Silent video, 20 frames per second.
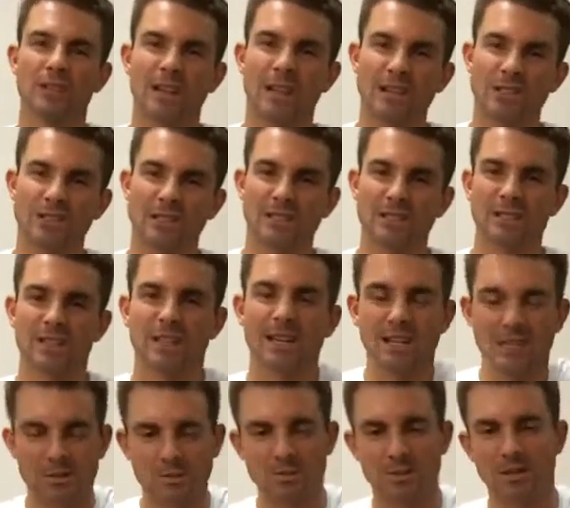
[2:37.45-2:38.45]
guy tries to
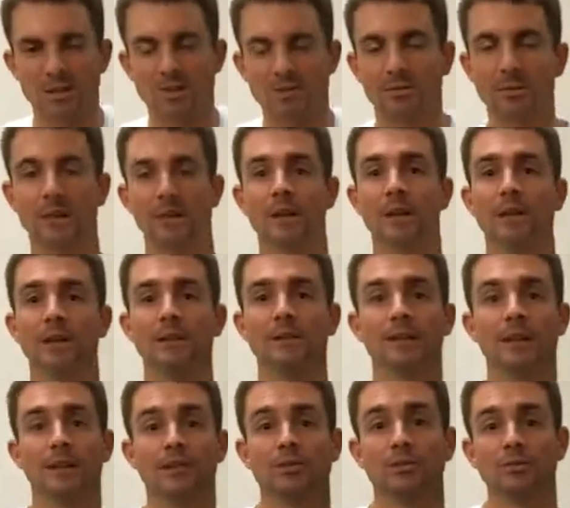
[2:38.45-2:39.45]
catch himself,
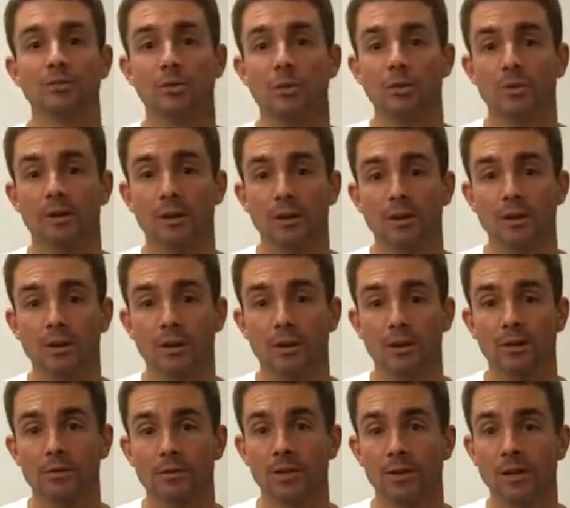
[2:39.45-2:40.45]
tears his rotator
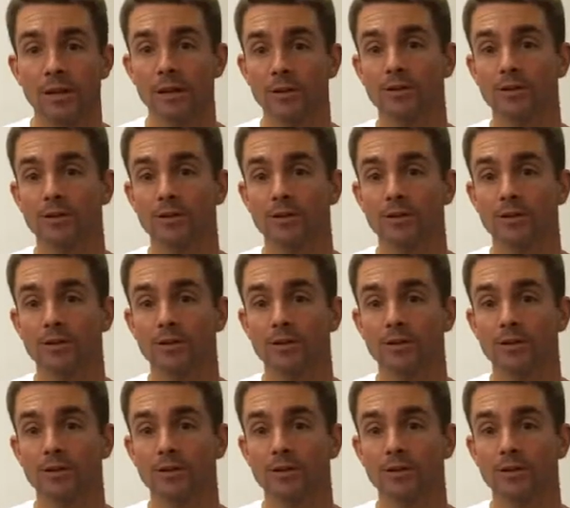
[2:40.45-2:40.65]
cuff.